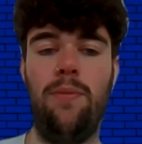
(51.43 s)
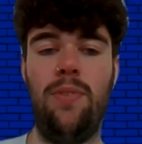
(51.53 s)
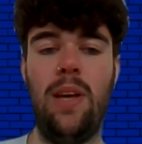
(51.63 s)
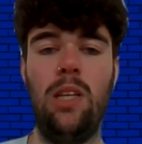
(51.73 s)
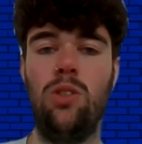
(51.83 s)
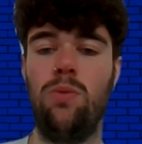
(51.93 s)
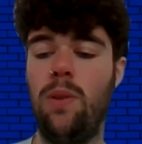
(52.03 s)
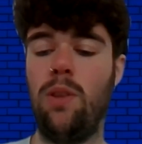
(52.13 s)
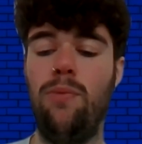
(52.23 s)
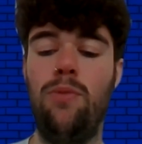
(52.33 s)
things
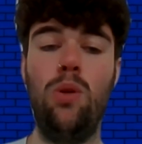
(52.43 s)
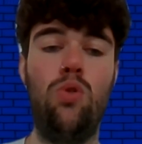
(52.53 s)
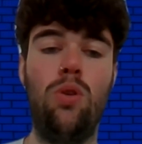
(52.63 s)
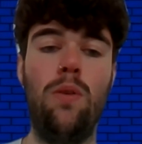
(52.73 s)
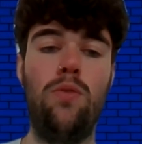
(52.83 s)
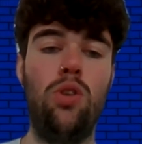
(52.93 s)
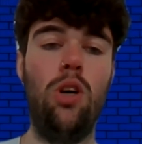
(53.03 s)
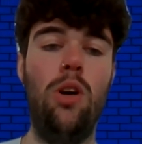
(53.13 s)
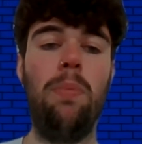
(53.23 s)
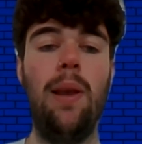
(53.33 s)
with the future of
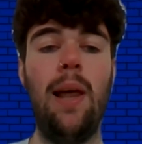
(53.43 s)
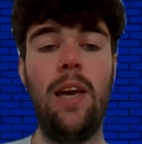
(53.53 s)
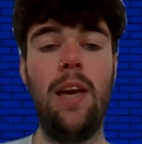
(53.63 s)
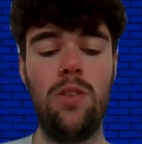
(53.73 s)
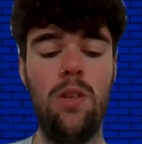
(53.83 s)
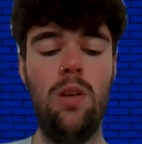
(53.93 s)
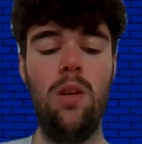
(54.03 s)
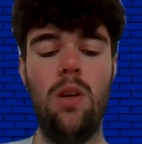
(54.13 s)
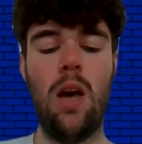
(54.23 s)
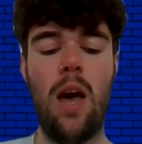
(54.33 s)
certain players.
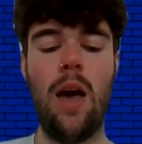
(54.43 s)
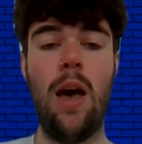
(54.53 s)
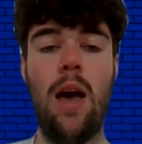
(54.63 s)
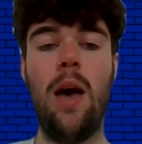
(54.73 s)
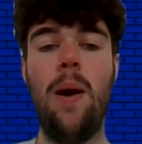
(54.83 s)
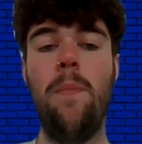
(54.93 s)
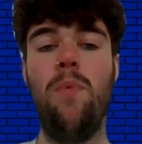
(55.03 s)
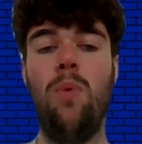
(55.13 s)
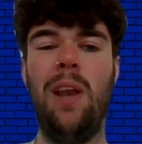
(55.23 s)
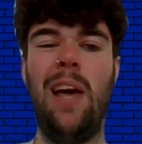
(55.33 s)

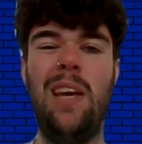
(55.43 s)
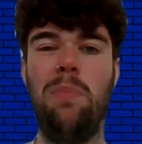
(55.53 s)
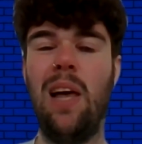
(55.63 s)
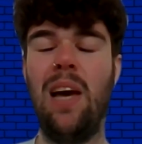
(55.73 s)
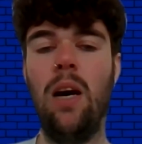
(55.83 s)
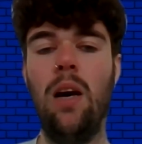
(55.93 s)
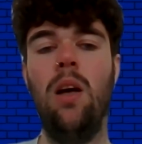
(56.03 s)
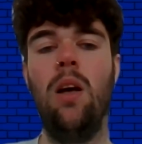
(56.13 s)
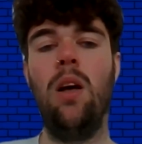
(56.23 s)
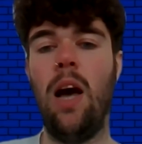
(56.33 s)
A player.
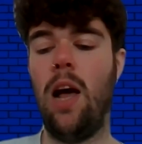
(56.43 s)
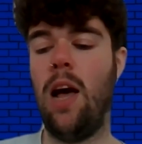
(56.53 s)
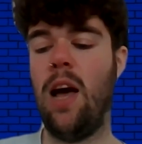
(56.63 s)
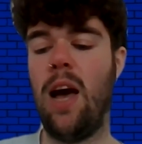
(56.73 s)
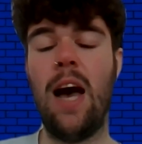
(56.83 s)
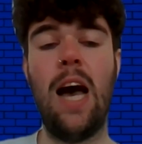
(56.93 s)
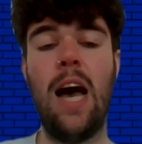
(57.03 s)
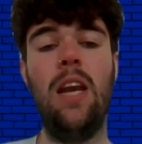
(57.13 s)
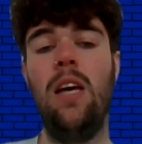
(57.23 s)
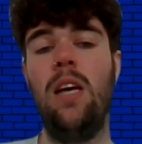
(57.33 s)

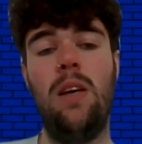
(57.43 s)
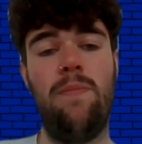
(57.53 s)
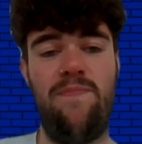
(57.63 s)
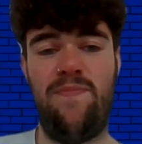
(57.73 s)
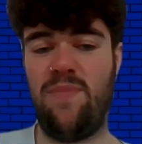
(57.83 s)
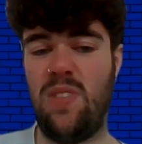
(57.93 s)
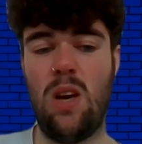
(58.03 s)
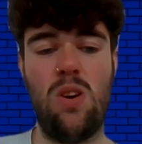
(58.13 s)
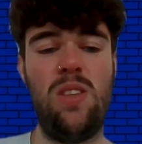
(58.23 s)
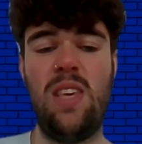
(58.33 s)
And
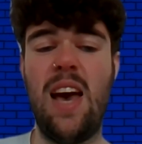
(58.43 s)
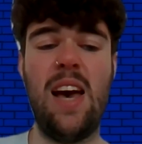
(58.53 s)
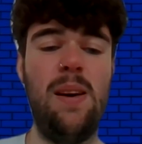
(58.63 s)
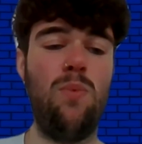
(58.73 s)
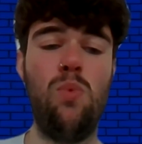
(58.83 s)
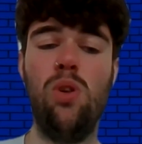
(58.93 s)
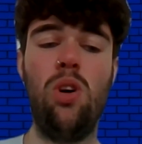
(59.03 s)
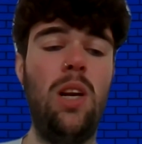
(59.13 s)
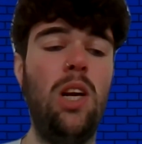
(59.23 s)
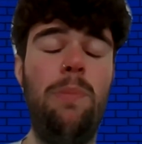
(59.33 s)
yeah, we'll
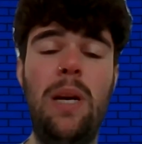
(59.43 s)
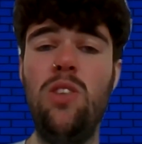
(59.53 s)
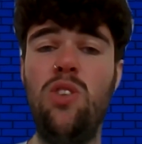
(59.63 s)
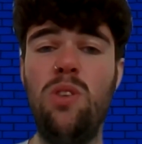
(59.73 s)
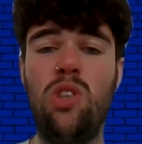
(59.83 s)
look a little bit into his